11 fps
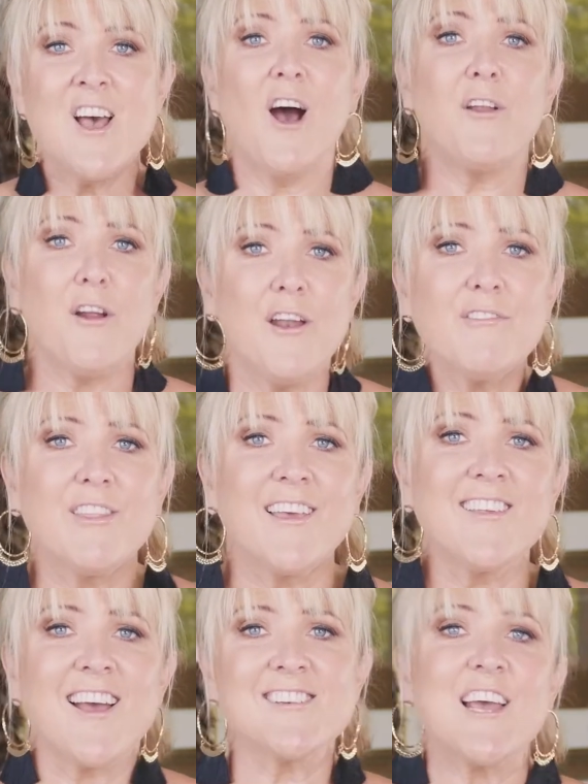I don't even think
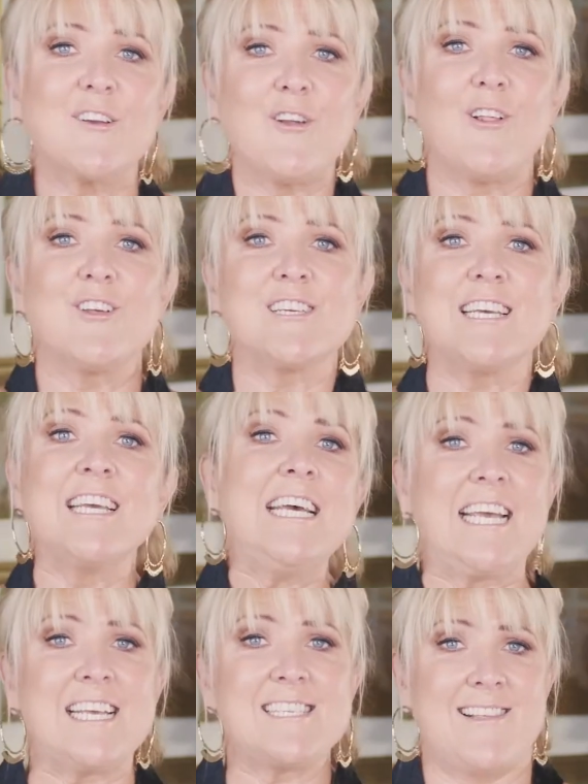that technology
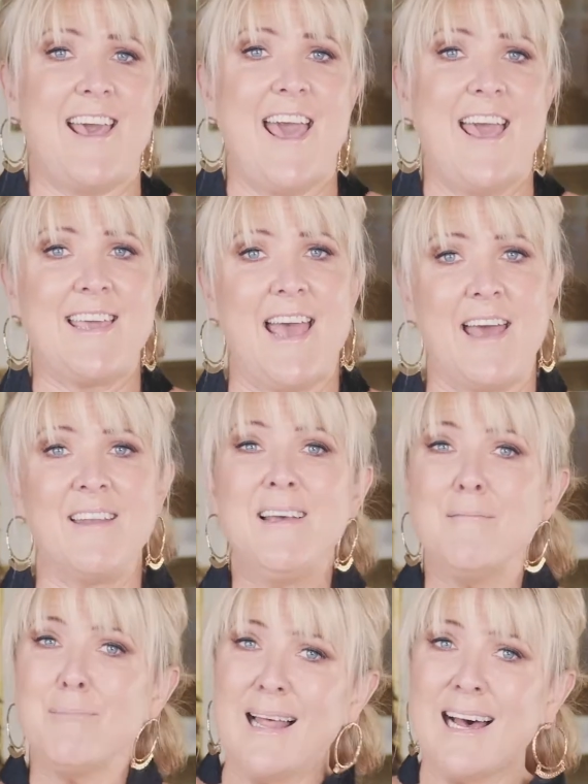is there yet.
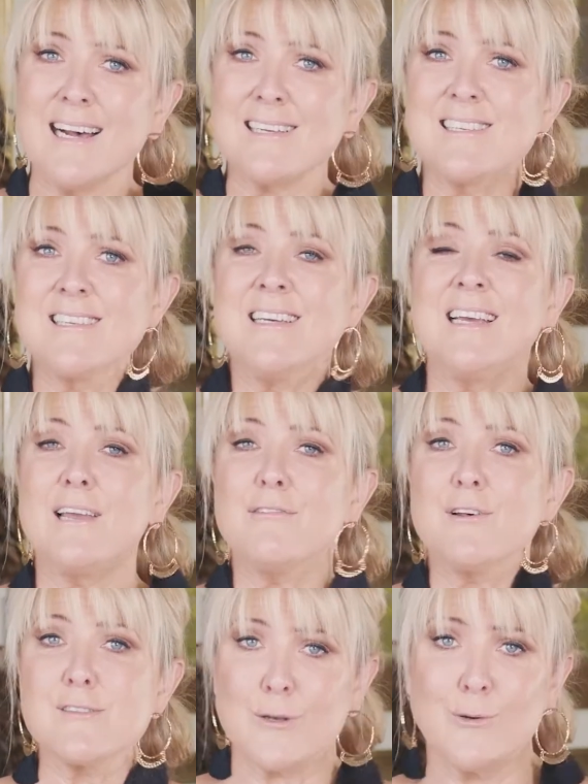Plus, even
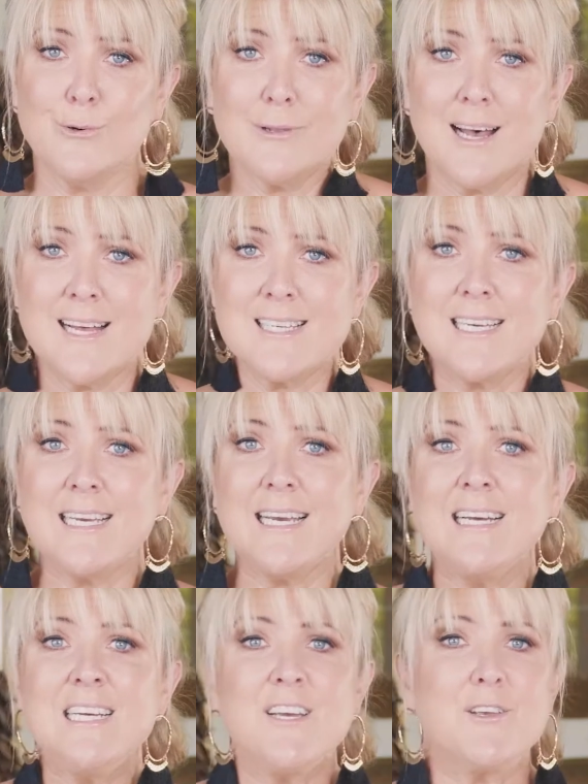though it's a cool
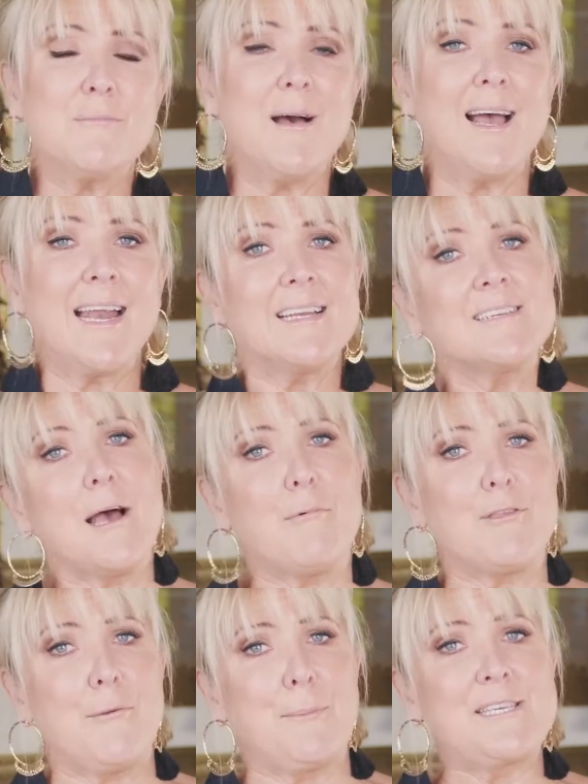idea, you might end up
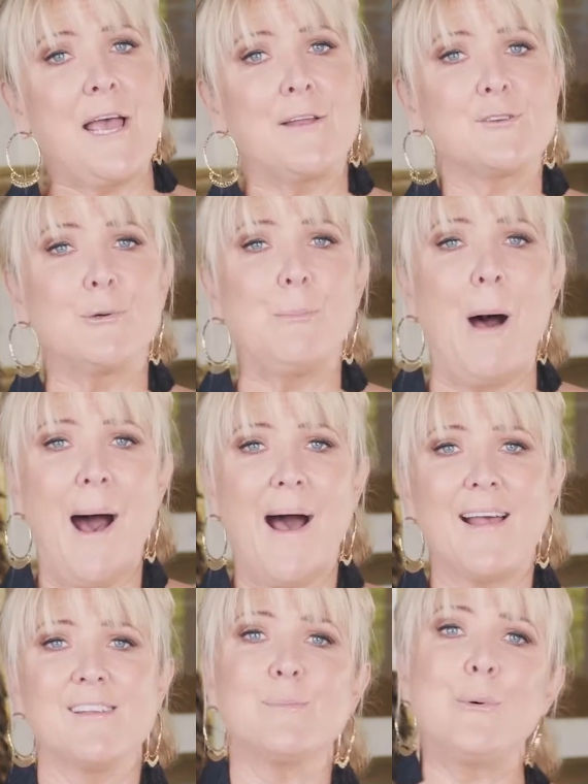with your potential
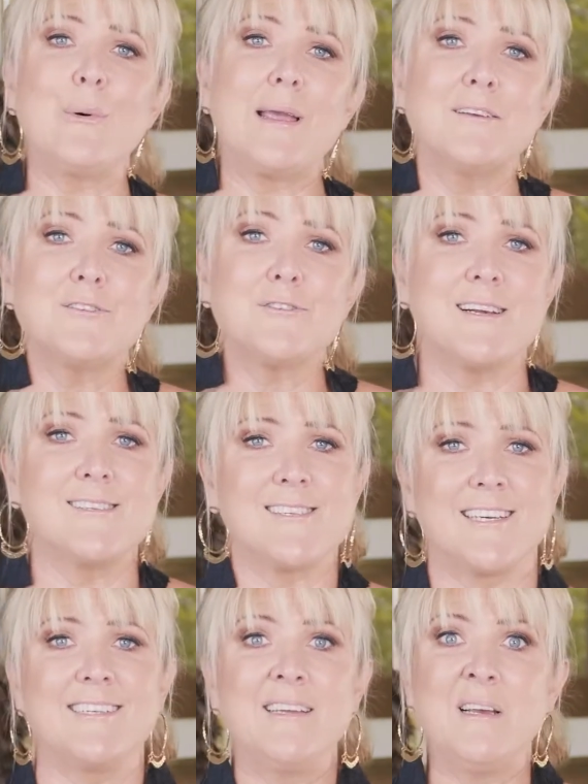buyers more
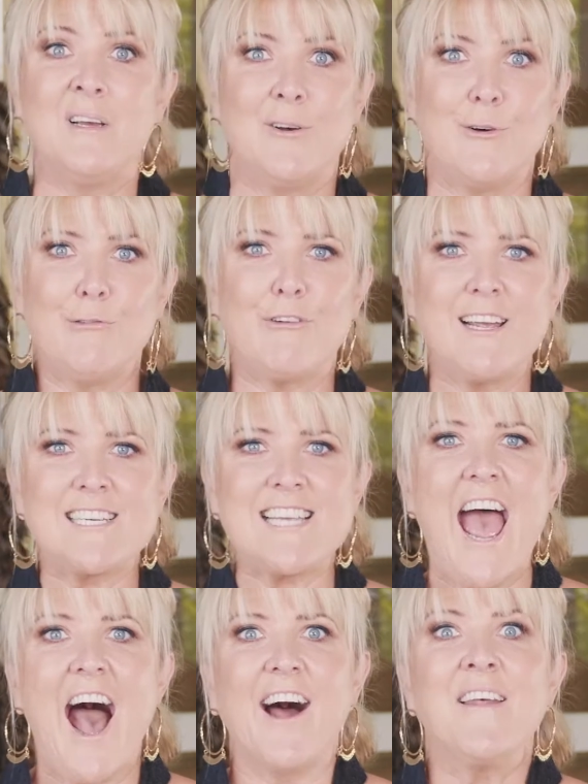interested or freaked
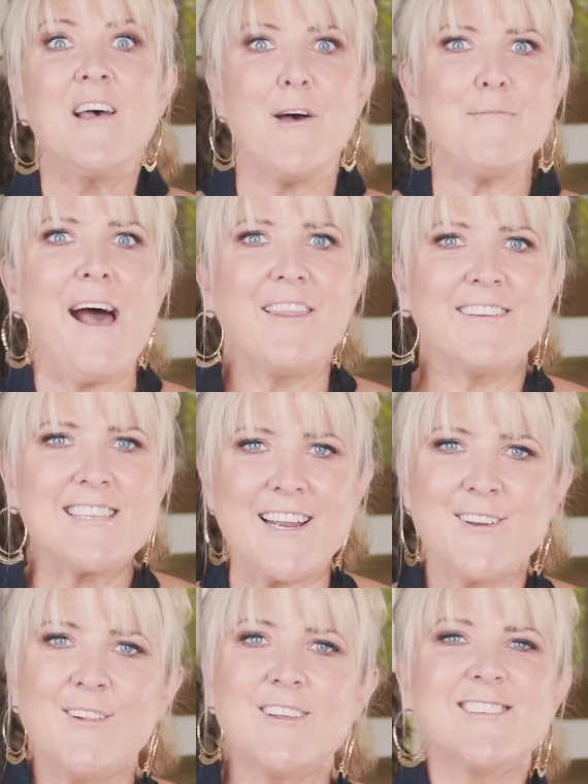out about the
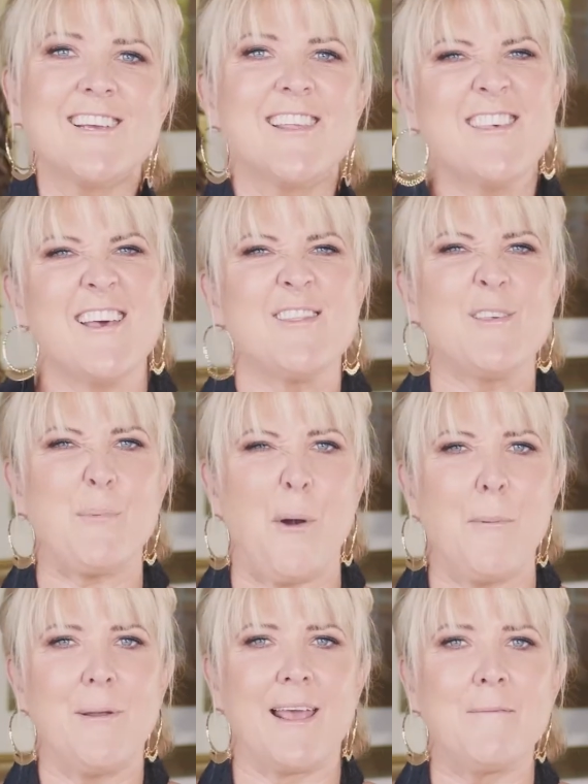technology than the
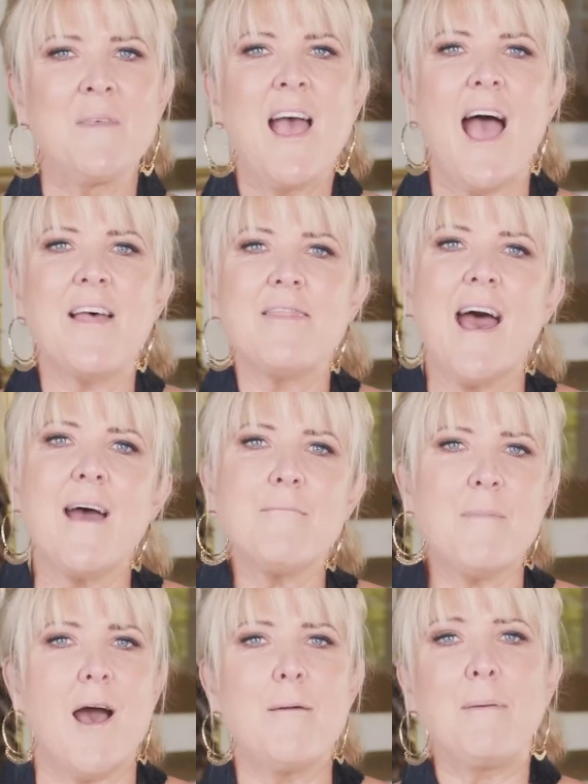property. And that
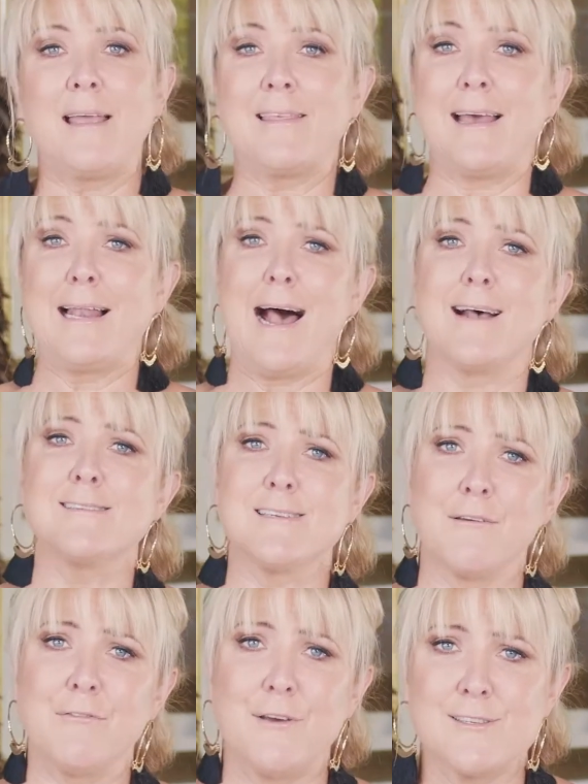might be their
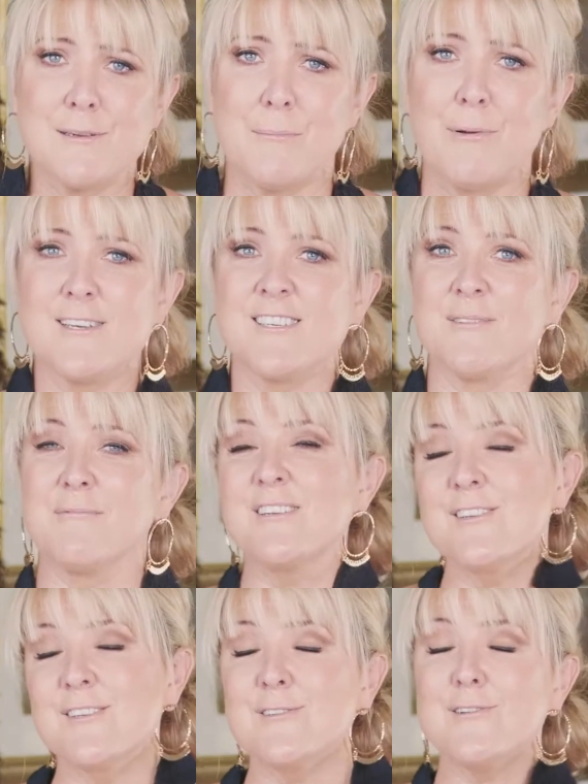lasting first impression, which
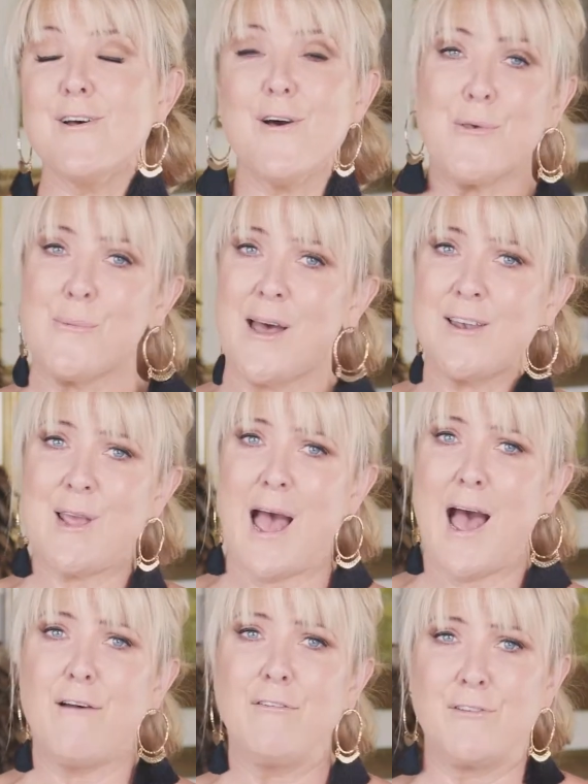is not the one you're
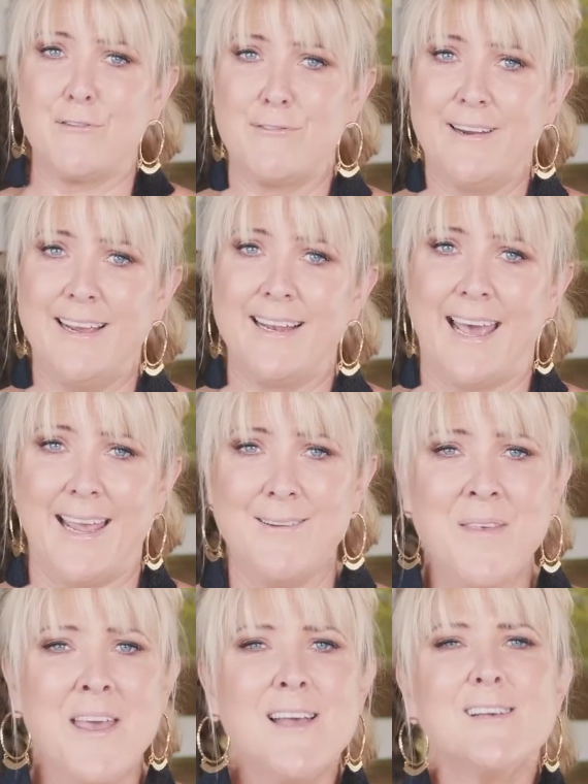after really.
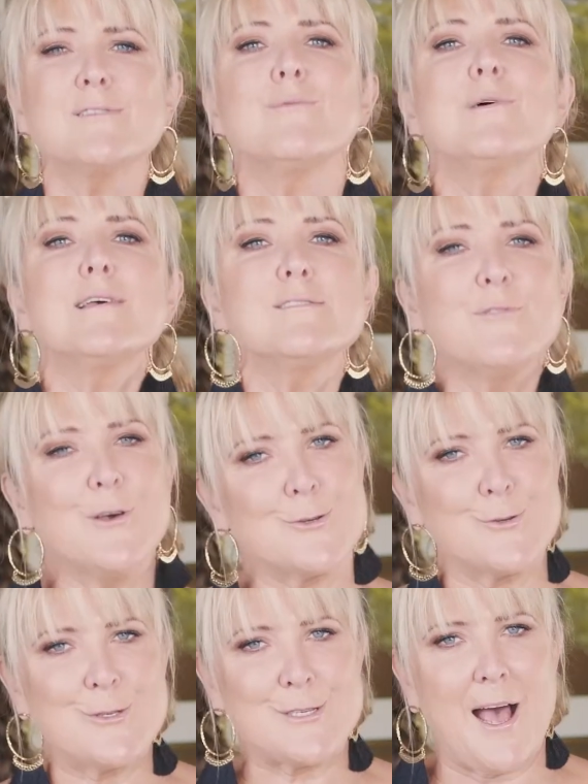So what is
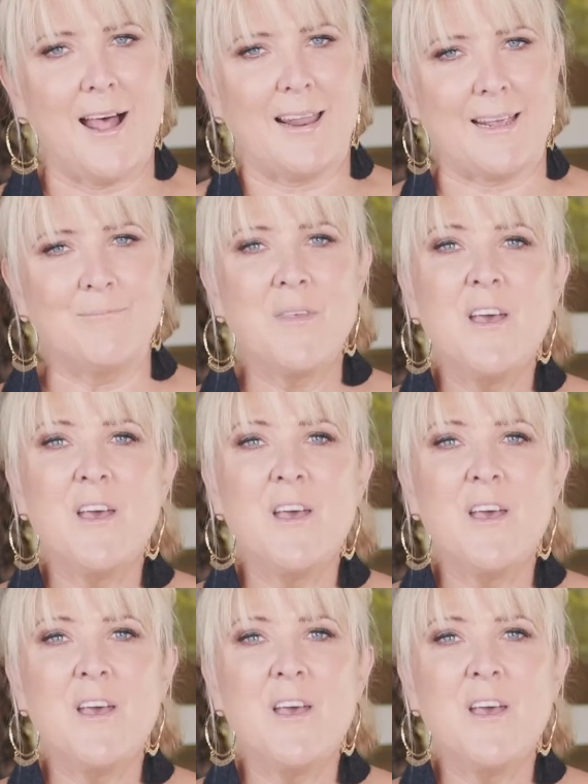virtual styling?